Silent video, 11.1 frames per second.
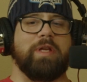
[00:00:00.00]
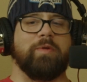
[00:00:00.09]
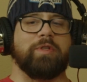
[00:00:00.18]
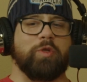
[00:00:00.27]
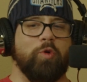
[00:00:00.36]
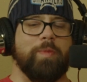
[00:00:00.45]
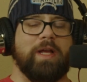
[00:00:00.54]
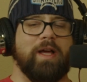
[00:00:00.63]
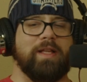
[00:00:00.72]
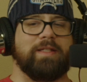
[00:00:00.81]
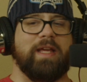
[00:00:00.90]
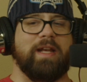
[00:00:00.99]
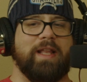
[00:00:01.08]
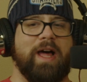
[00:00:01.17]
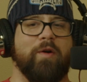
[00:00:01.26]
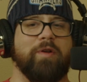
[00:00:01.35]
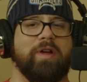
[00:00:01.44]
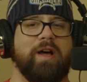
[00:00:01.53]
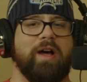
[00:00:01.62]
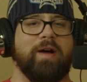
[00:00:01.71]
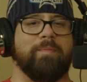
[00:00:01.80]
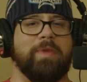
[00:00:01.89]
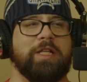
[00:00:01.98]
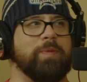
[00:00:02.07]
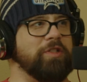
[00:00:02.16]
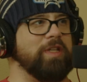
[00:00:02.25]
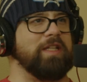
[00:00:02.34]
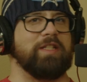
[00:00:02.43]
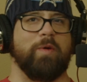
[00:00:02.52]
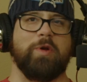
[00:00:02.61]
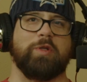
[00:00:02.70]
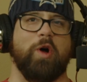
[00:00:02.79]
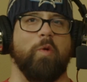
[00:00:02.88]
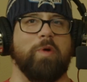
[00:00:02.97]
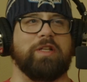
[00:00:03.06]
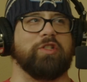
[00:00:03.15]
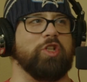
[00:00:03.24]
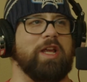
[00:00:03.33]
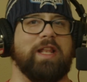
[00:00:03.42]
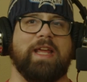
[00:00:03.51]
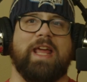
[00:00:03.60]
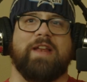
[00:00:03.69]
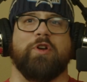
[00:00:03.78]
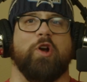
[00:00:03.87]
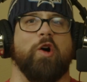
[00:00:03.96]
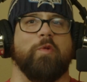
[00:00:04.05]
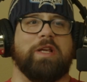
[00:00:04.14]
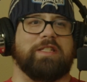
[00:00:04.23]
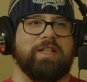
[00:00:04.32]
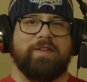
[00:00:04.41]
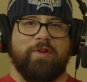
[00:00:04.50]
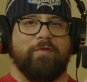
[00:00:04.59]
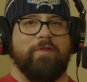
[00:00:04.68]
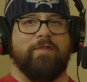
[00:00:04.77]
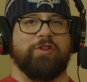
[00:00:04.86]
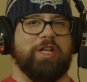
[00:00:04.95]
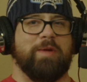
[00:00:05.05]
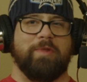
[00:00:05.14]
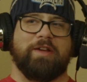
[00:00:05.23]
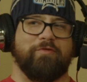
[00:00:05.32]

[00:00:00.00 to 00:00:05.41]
It was cool because it allowed, especially someone who's always, again, if you're a forever GM like